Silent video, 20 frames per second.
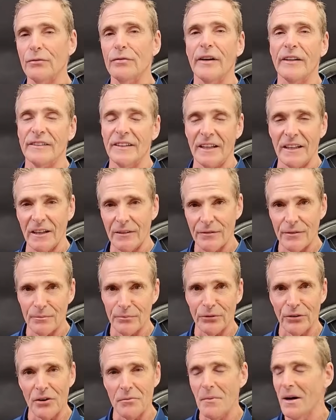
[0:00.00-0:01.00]
In fact, they love
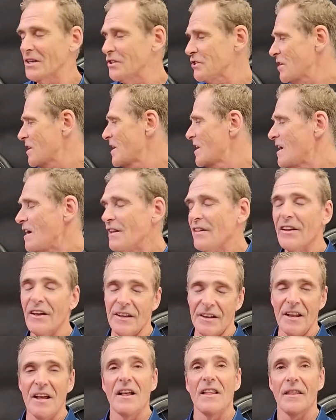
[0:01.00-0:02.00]
them so much
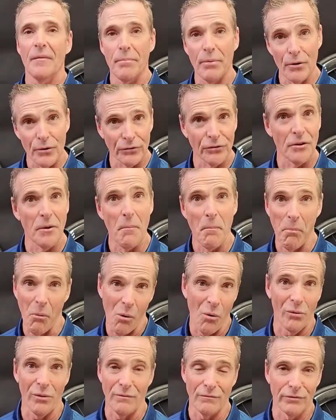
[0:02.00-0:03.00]
that the person
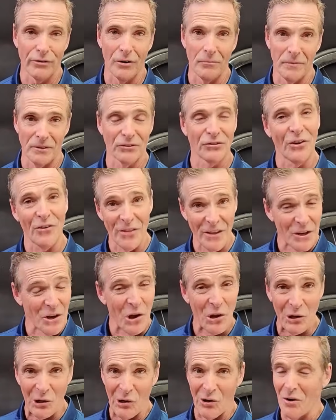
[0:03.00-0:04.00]
bought them from me. So they're
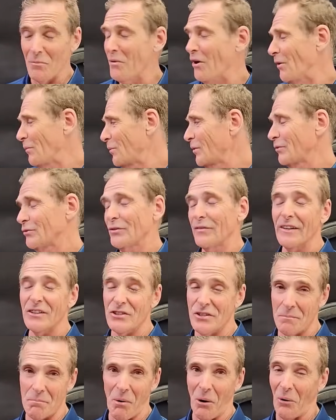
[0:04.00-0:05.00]
no longer my wheels. I've
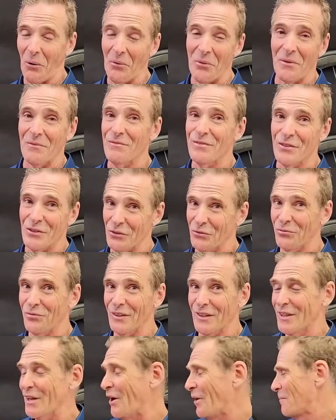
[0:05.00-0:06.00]
actually borrowed them for this
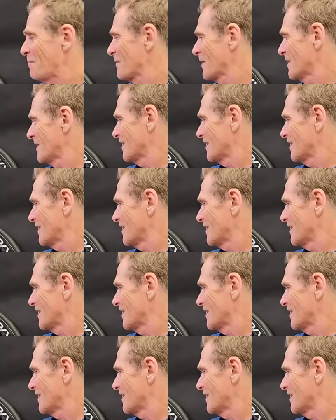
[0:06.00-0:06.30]
video.